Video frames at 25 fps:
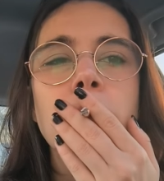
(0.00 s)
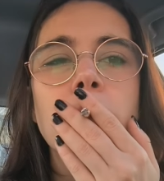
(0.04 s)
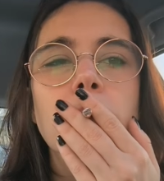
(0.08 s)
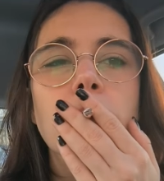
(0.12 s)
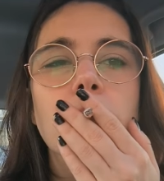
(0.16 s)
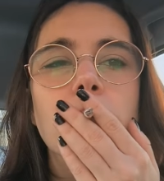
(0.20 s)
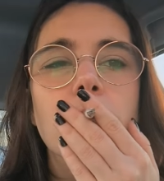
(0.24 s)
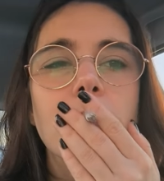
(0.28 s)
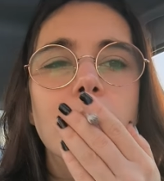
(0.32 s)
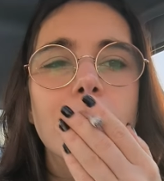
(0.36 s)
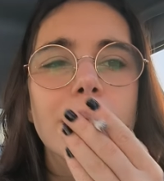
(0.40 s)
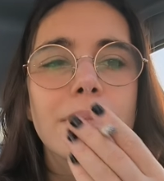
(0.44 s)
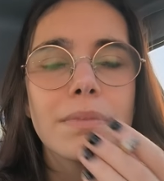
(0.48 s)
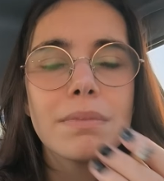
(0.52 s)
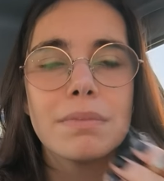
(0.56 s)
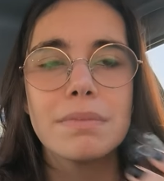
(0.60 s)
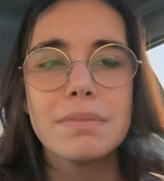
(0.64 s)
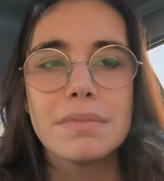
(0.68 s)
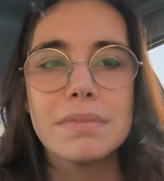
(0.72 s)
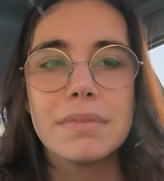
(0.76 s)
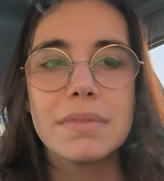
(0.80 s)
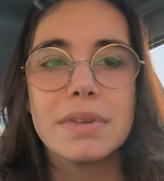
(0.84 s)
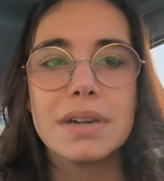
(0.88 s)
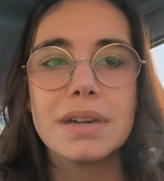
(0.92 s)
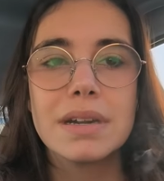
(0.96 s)

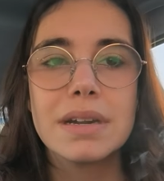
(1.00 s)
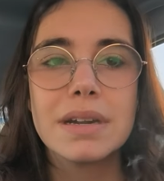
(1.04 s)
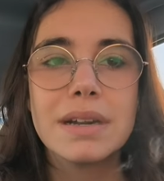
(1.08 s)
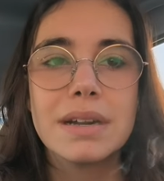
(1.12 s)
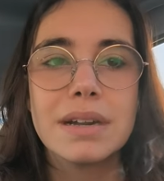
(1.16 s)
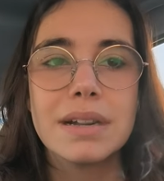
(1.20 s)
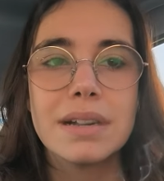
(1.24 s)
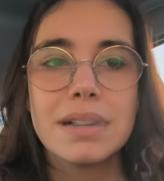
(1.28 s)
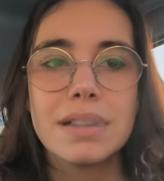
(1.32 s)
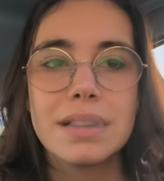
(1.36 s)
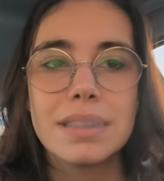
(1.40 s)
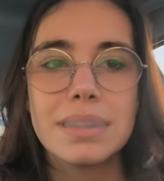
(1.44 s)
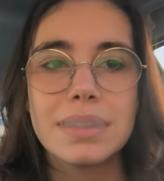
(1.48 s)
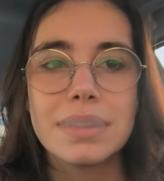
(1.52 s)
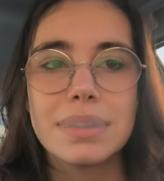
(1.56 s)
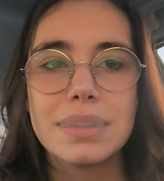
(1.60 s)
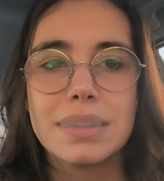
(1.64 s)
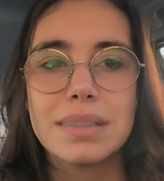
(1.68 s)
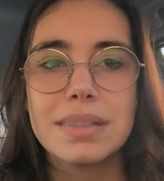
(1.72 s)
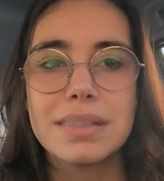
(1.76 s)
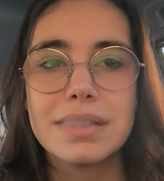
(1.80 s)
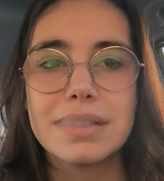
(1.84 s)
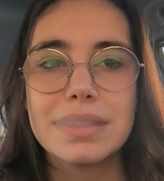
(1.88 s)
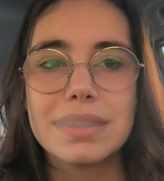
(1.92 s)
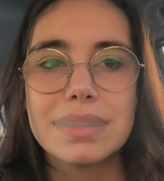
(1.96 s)

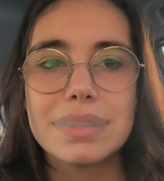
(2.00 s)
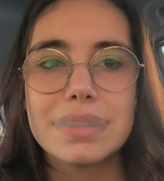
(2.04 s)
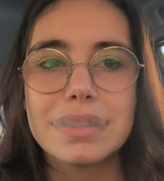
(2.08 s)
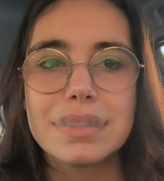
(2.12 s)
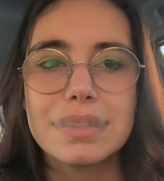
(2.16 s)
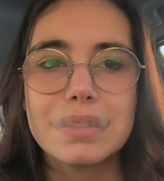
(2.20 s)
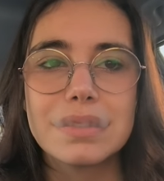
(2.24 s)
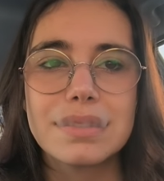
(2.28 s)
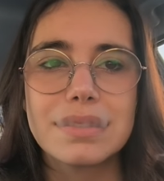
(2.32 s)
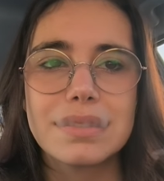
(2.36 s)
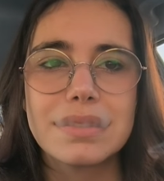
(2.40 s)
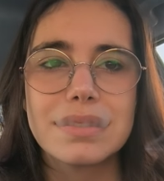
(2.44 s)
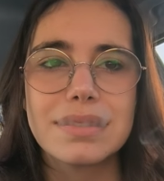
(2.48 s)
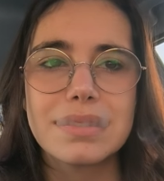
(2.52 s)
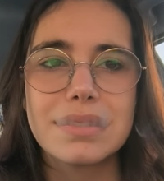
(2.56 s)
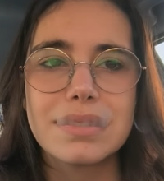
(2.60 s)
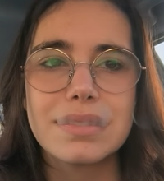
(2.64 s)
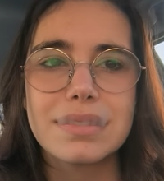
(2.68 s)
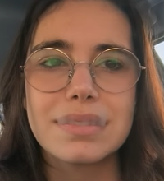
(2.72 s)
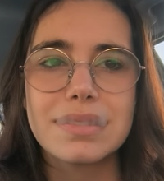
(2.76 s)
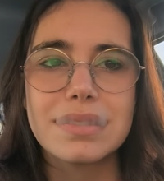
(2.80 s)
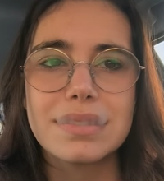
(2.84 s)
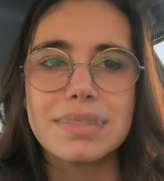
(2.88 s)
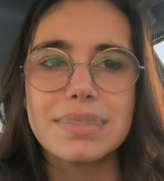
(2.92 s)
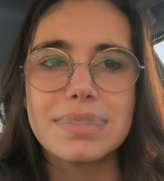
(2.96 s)

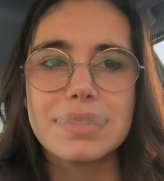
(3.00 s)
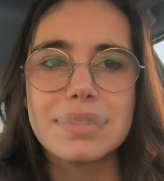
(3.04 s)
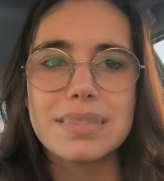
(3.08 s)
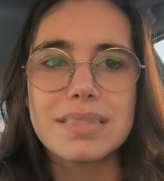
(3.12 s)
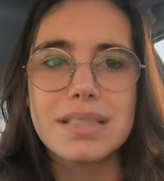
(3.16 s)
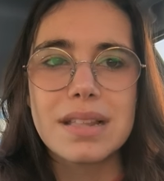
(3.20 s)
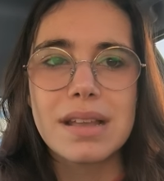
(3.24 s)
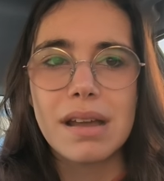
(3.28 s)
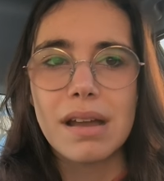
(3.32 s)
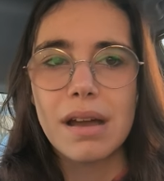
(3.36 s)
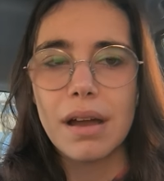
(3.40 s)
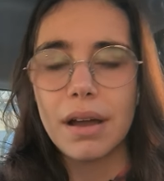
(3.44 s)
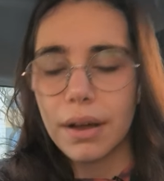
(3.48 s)
Nobody speaks.